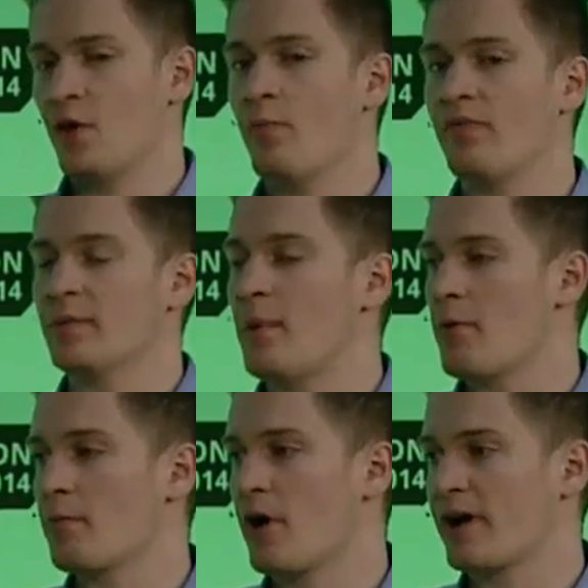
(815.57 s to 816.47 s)
hopefully the
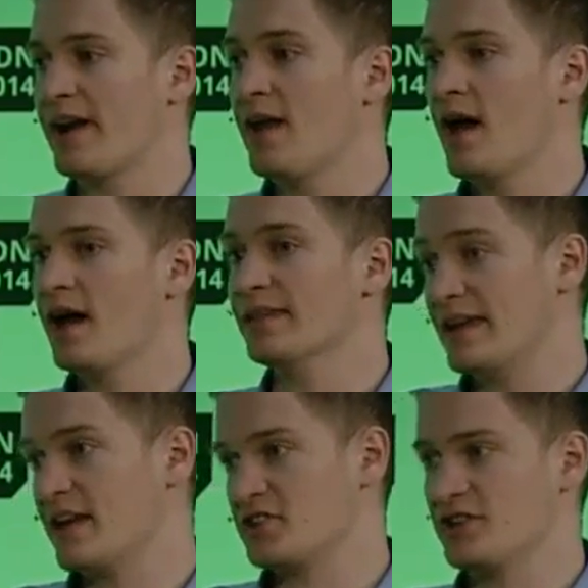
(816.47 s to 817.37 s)
public market uh,
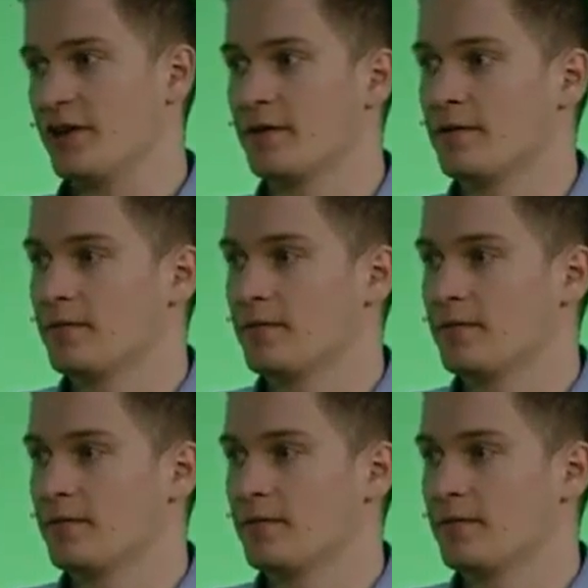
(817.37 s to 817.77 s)
late next year.